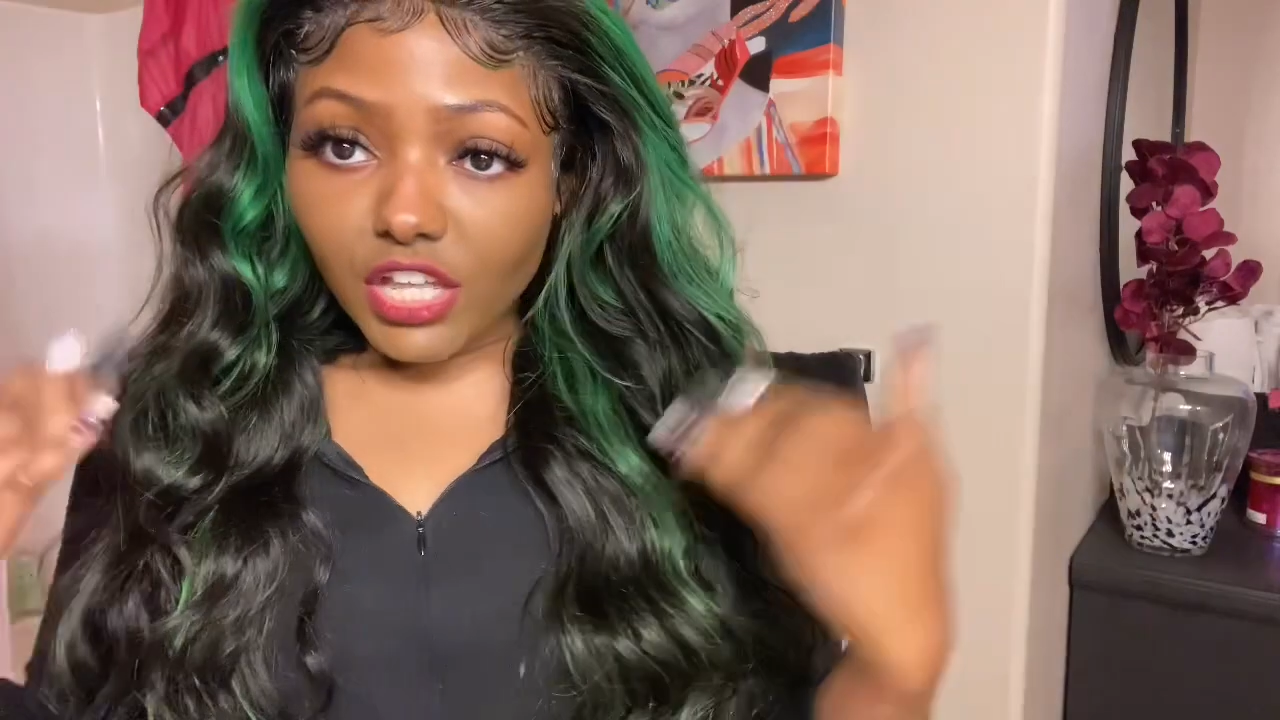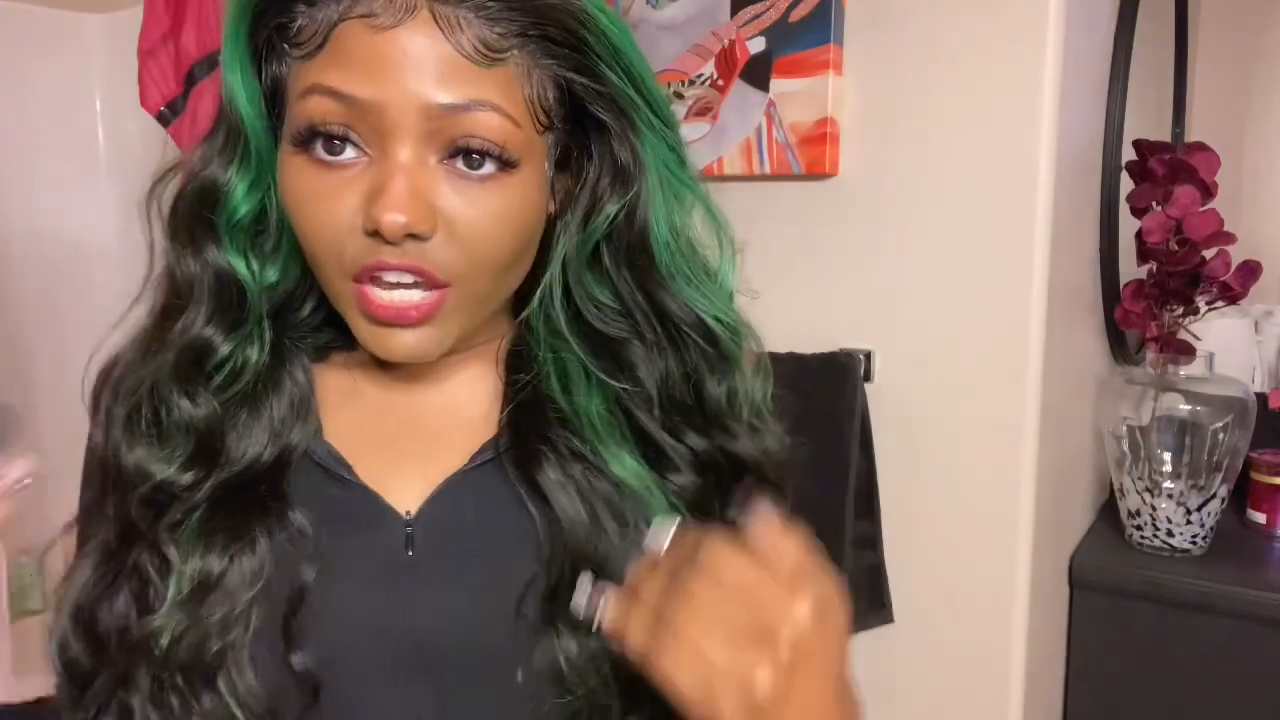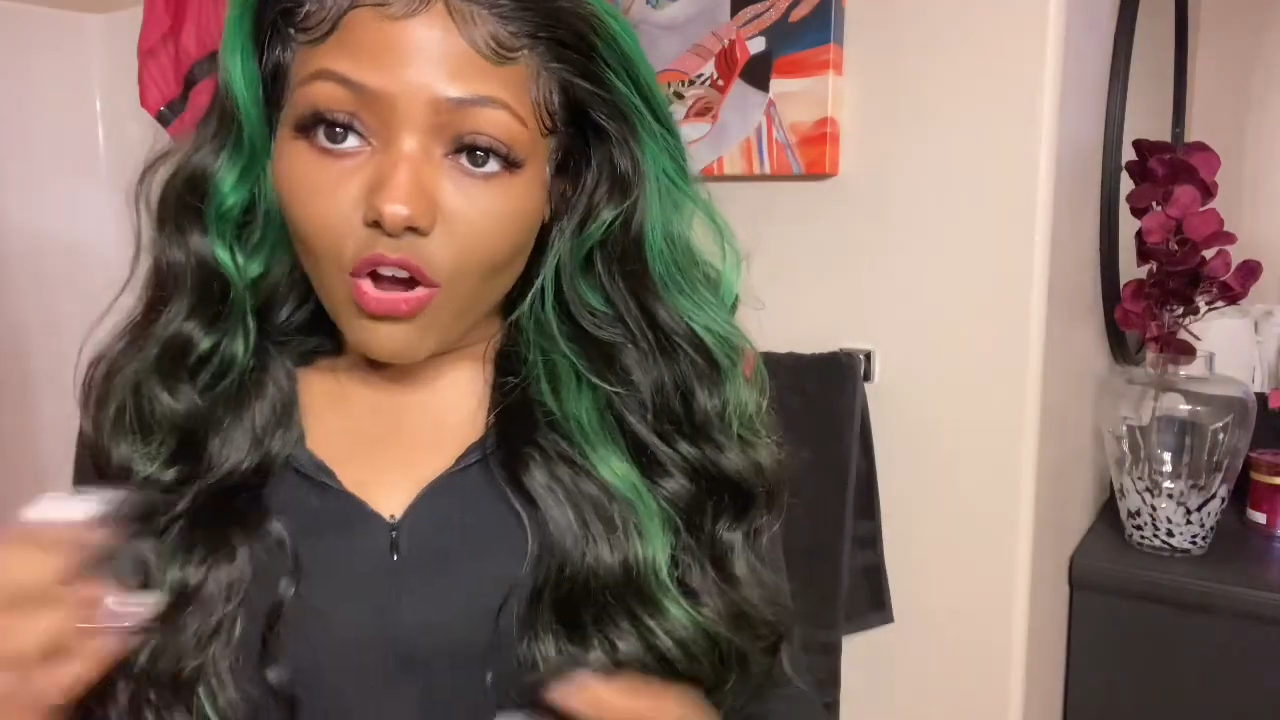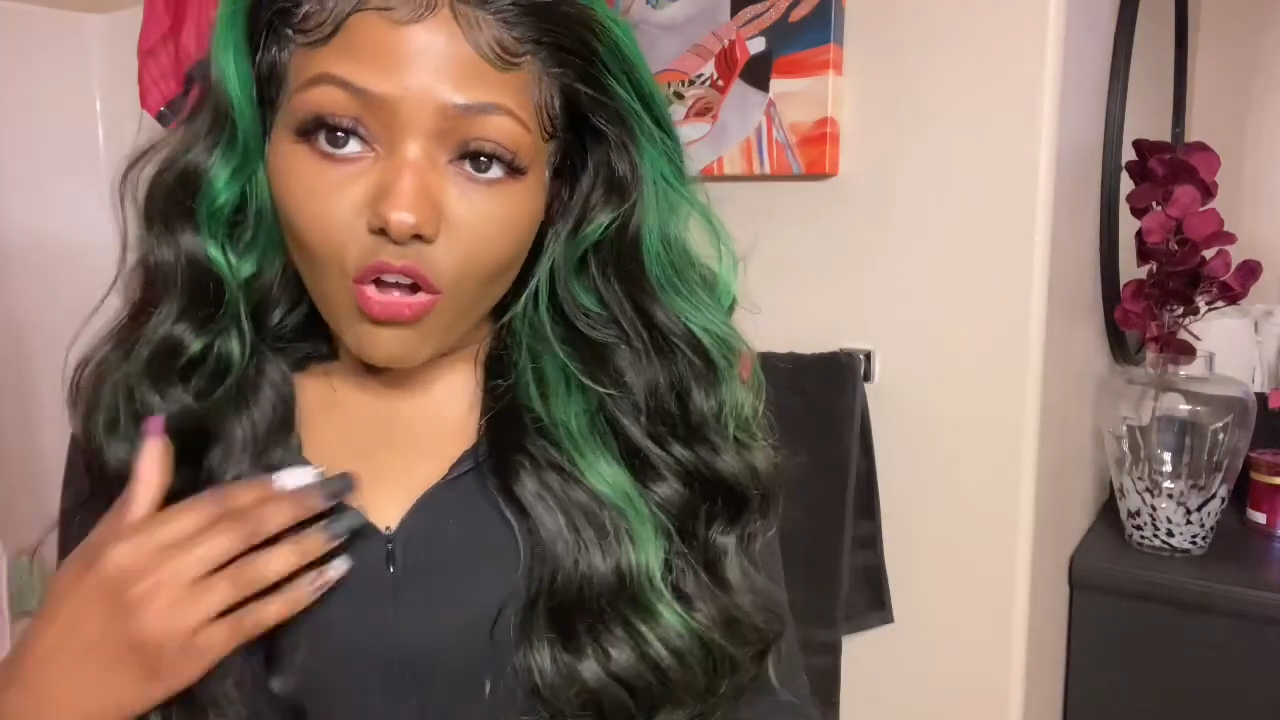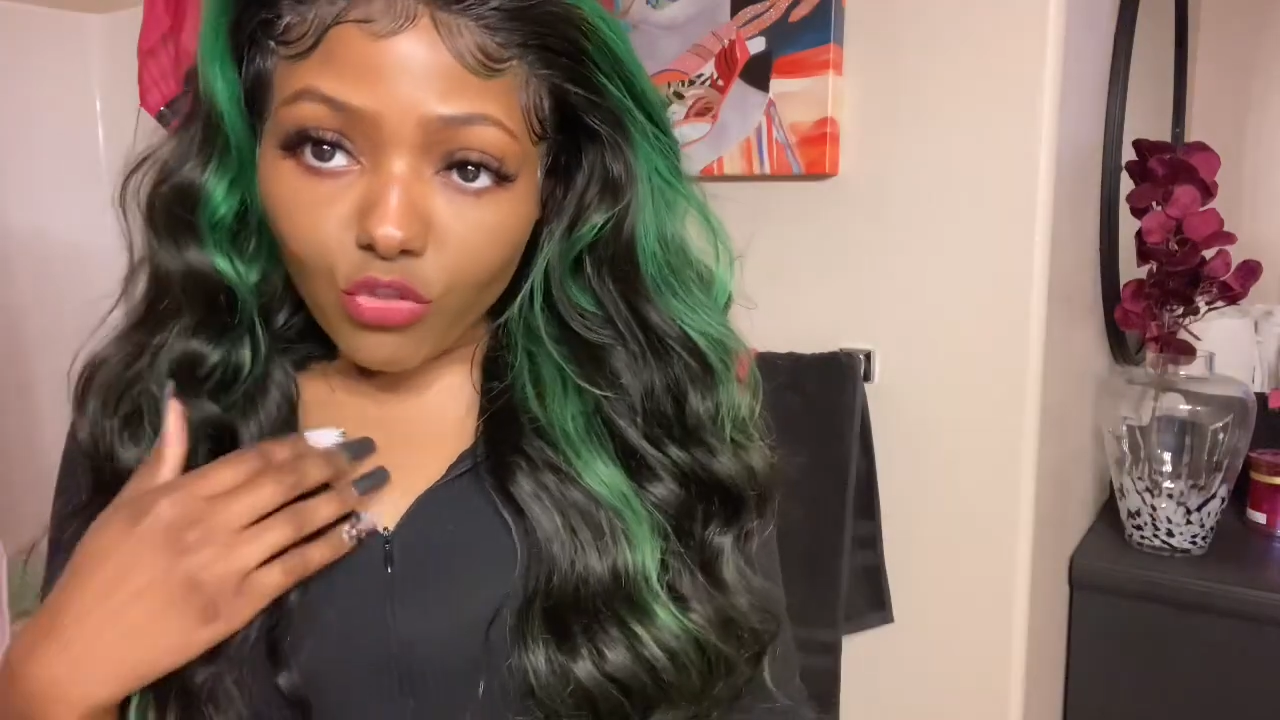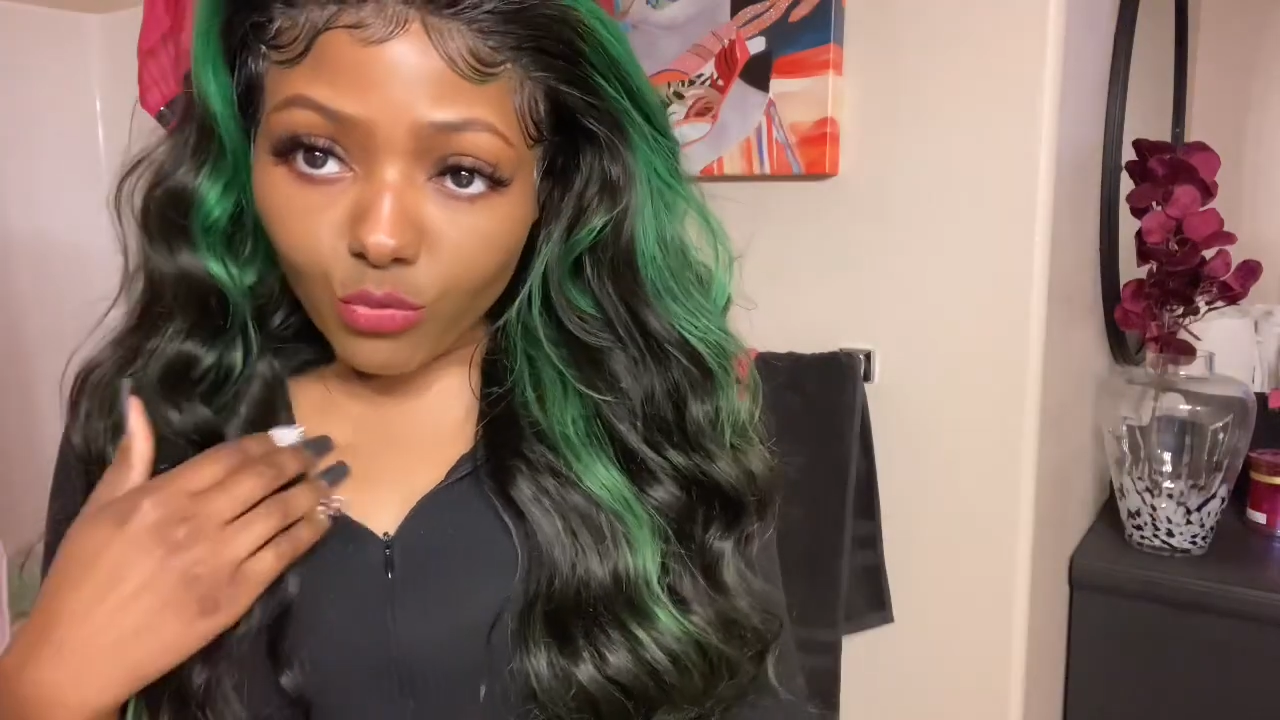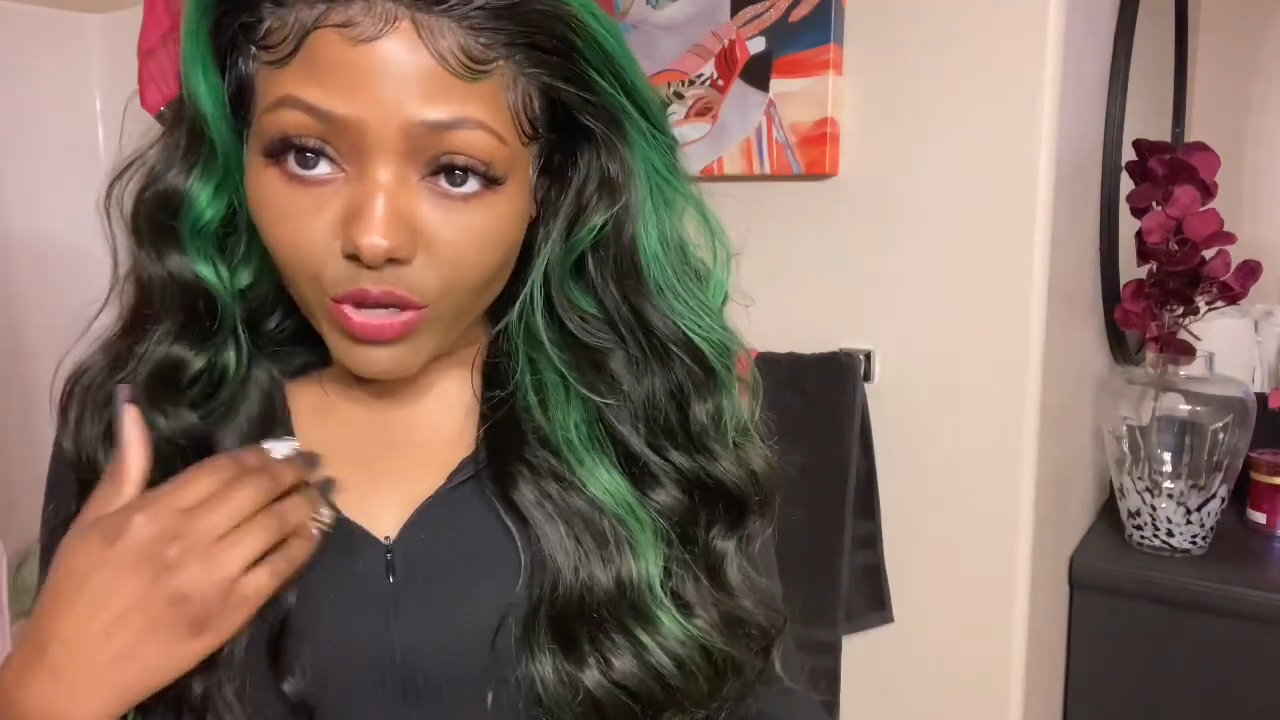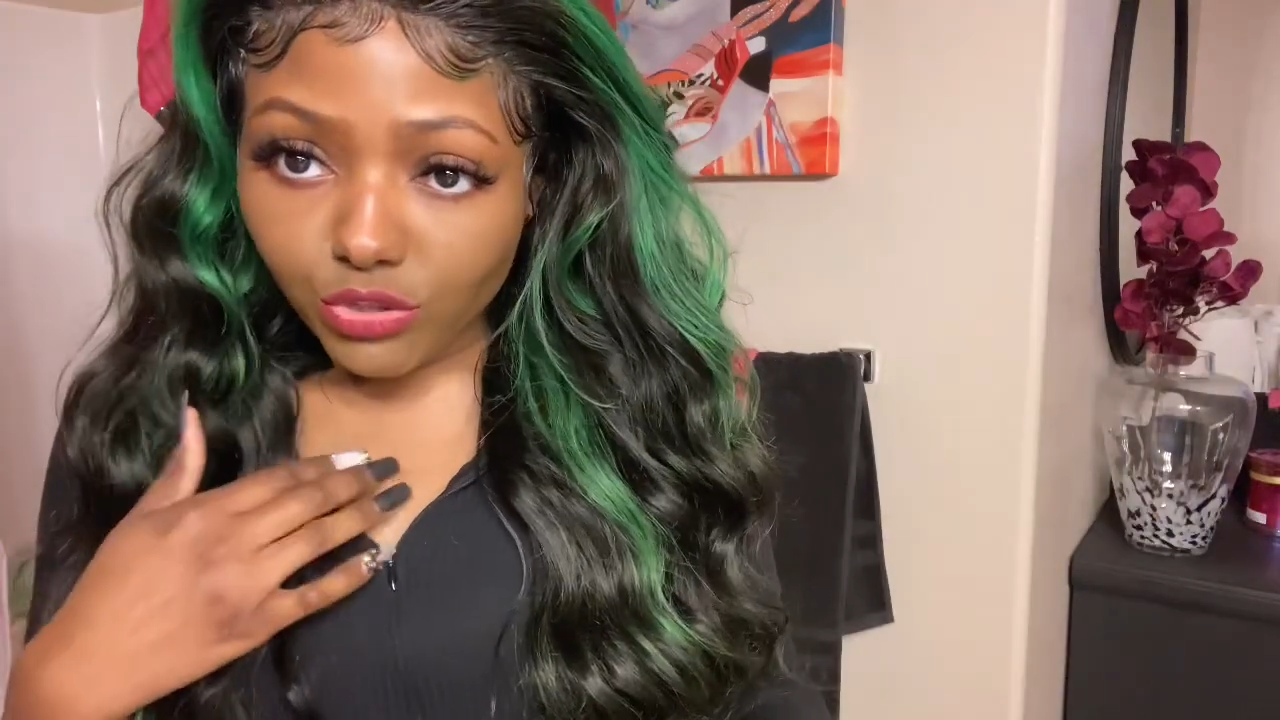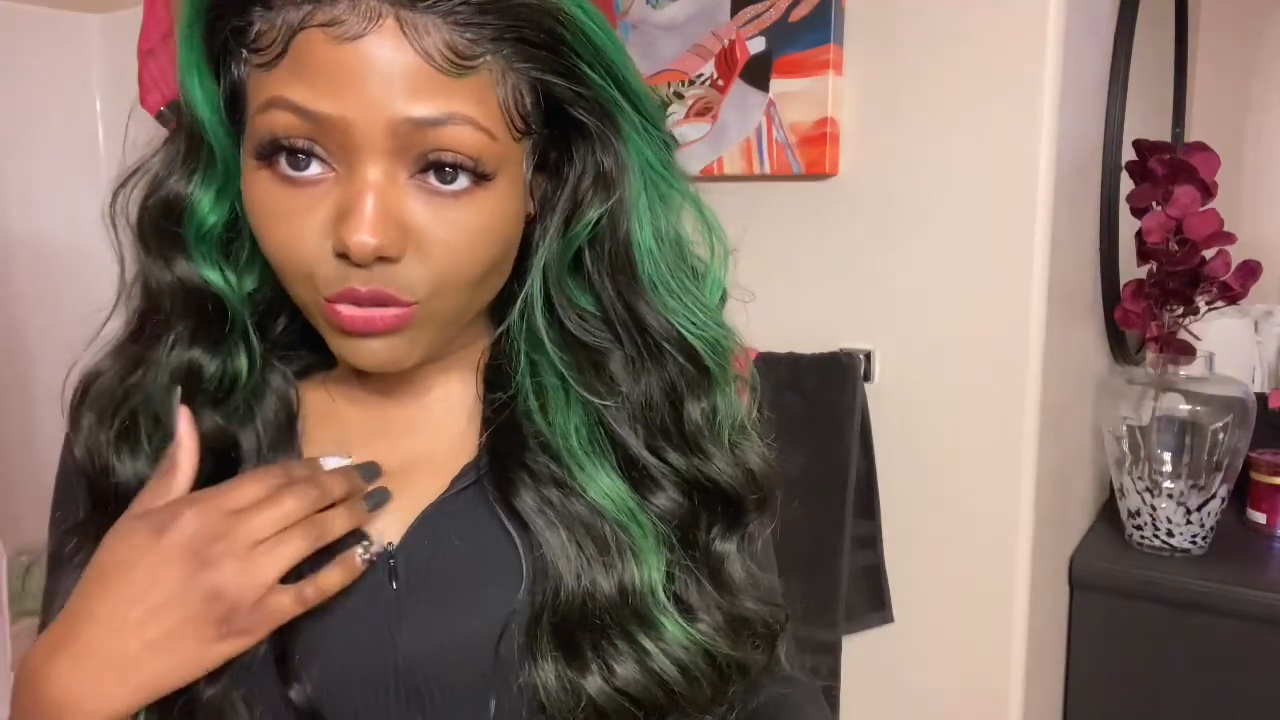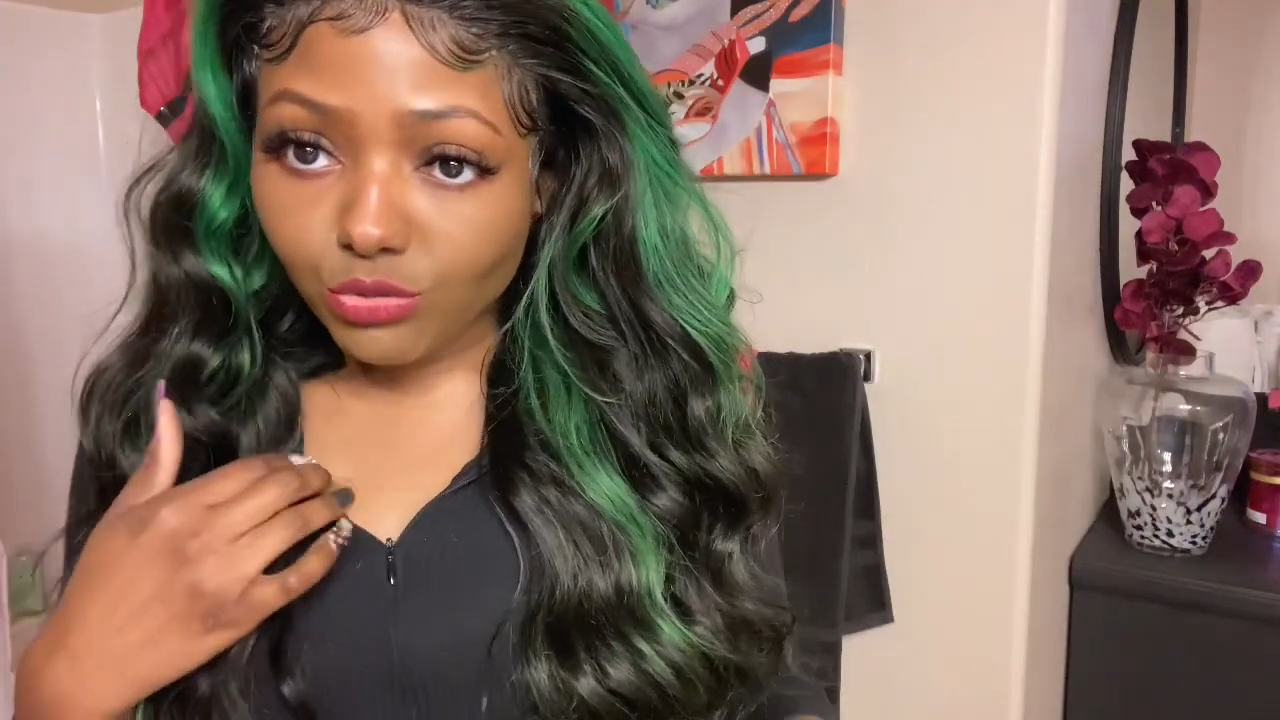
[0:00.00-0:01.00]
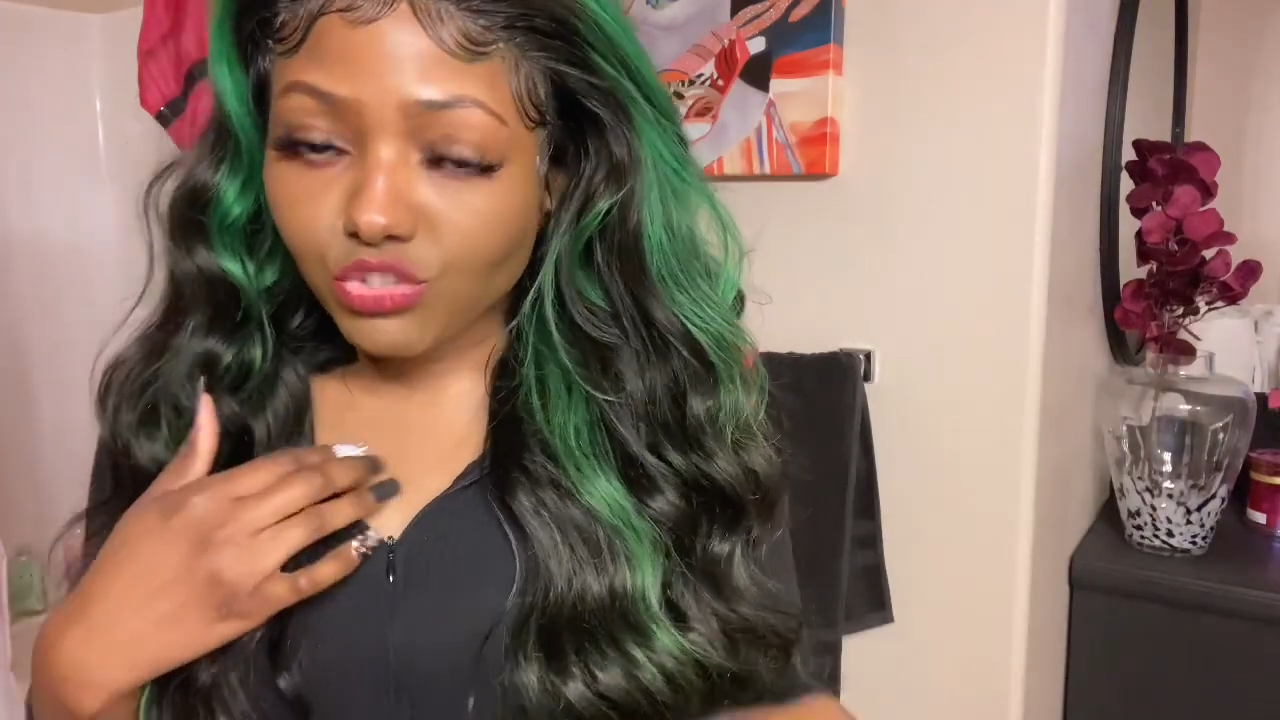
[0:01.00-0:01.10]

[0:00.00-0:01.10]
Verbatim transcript: like all the way through,